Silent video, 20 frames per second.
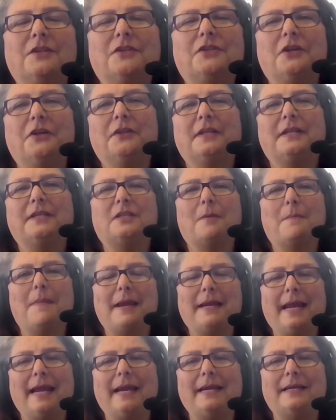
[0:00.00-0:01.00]
Certainly. So
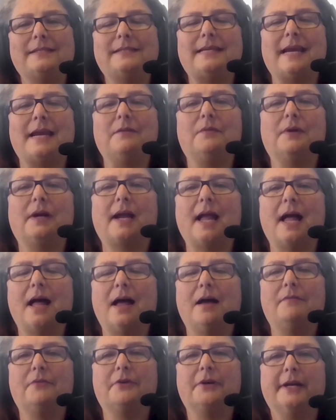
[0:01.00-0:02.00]
Medicaid estate
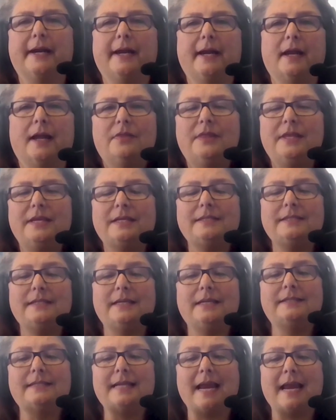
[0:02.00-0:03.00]
recovery, this
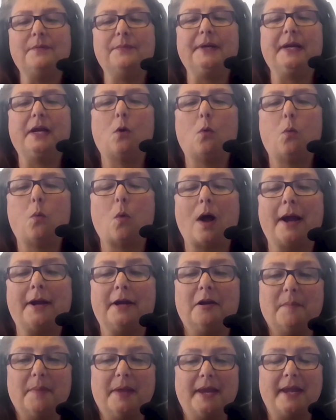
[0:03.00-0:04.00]
is a
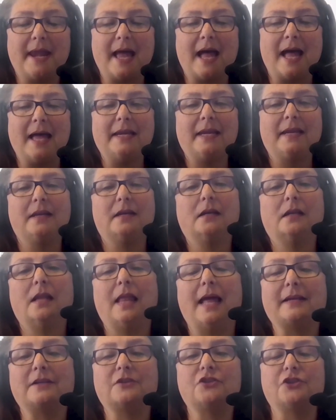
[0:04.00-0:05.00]
requirement, not an
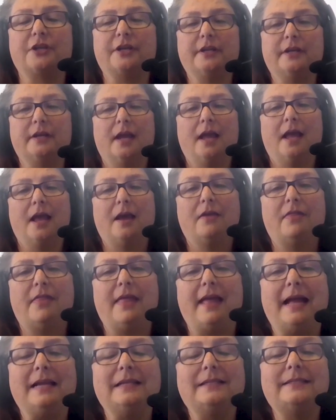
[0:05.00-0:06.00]
election,
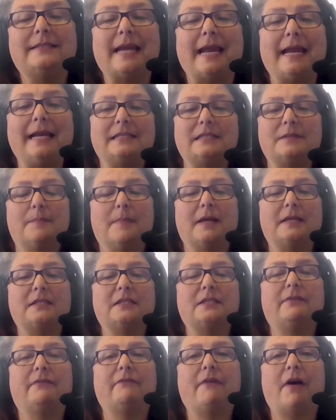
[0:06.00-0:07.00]
that states
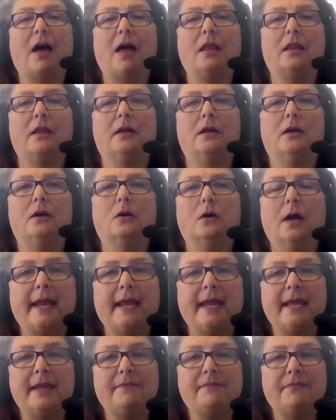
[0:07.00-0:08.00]
must follow
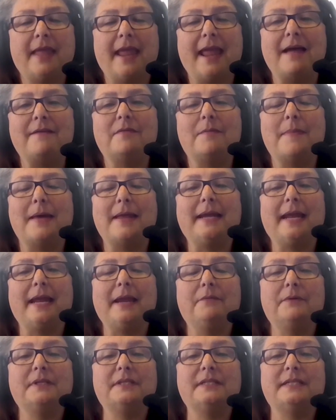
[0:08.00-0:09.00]
if they have a
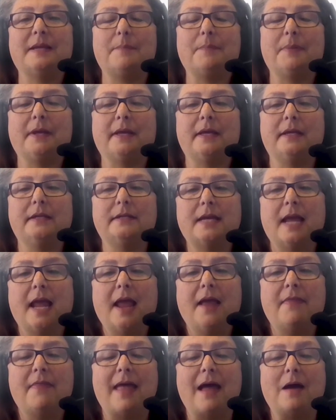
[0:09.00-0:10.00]
Medicaid recipient
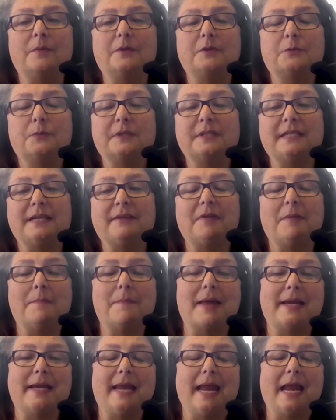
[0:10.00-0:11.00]
that was receiving
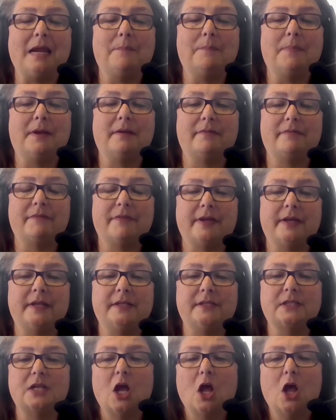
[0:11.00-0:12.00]
Medicaid
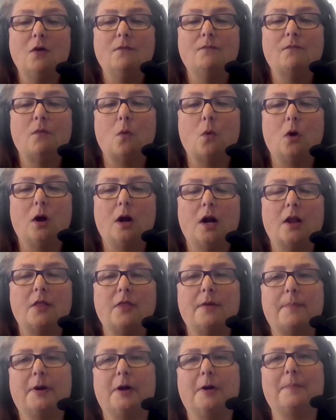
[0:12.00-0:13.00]
benefits for
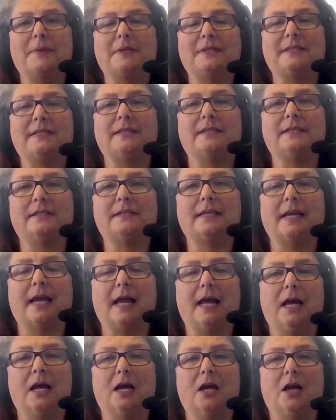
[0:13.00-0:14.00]
the purposes
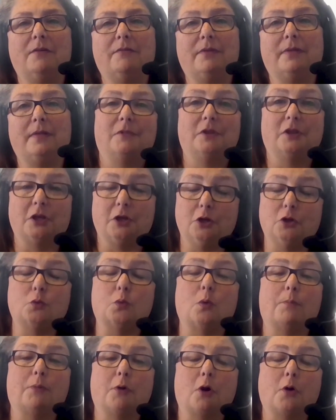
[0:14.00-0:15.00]
of the
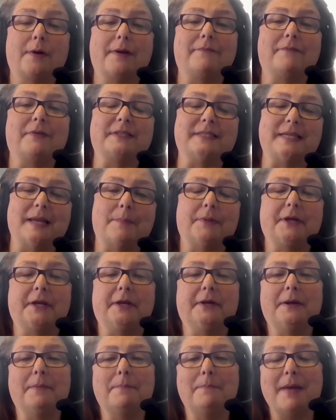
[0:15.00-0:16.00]
usual program. For example,
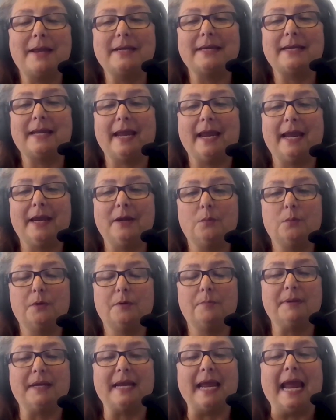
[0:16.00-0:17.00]
here in Medicaid
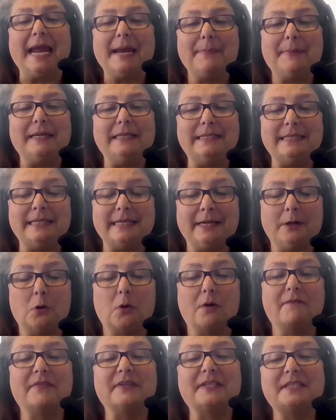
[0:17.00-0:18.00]
would be ABD
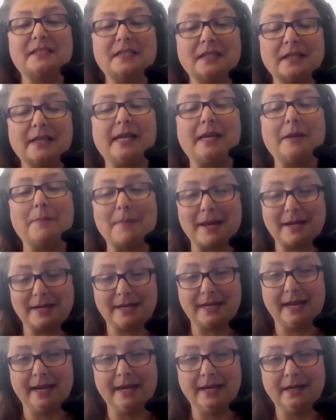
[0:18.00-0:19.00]
or facility
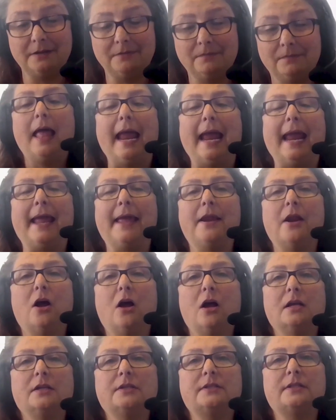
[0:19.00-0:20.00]
Medicaid, and
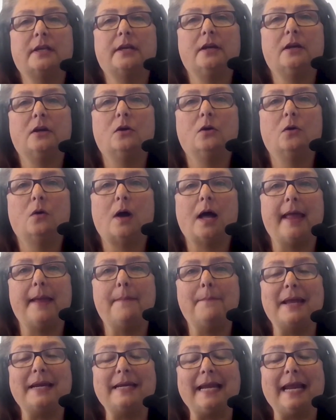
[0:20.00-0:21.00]
also
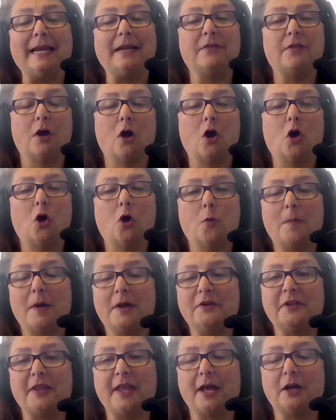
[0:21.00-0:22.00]
Medicaid in the home
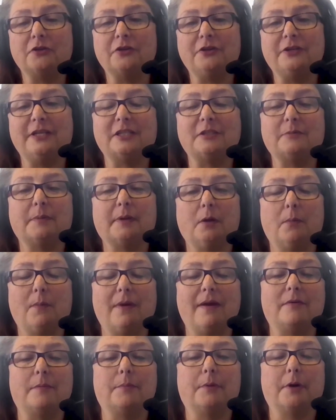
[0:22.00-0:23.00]
under the Elderly Disability
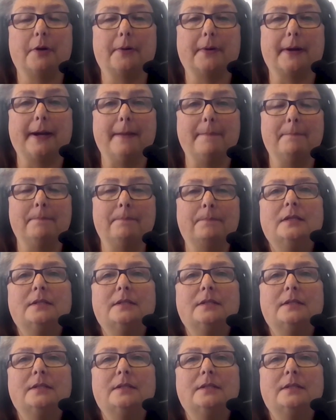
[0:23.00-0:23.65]
Waiver Program.